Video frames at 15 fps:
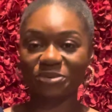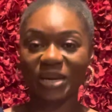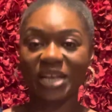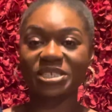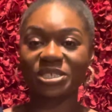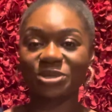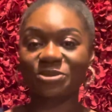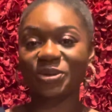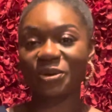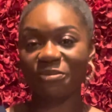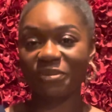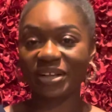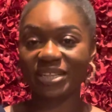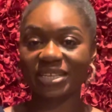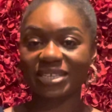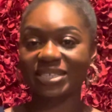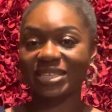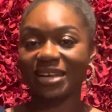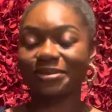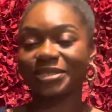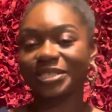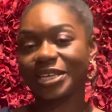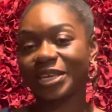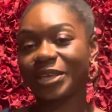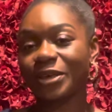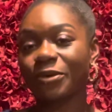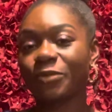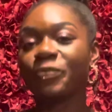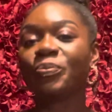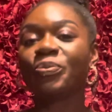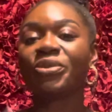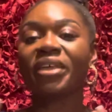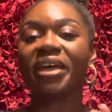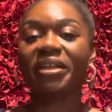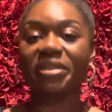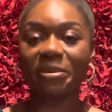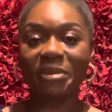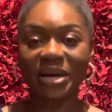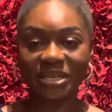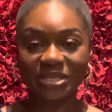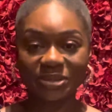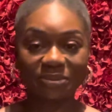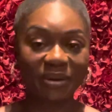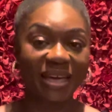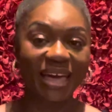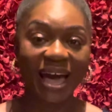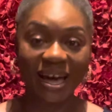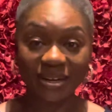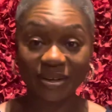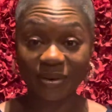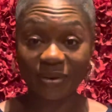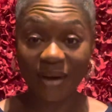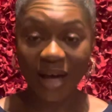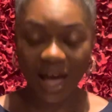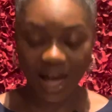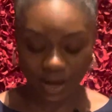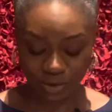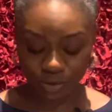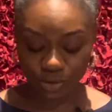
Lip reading: But I just want to break this down to you the best way I know how.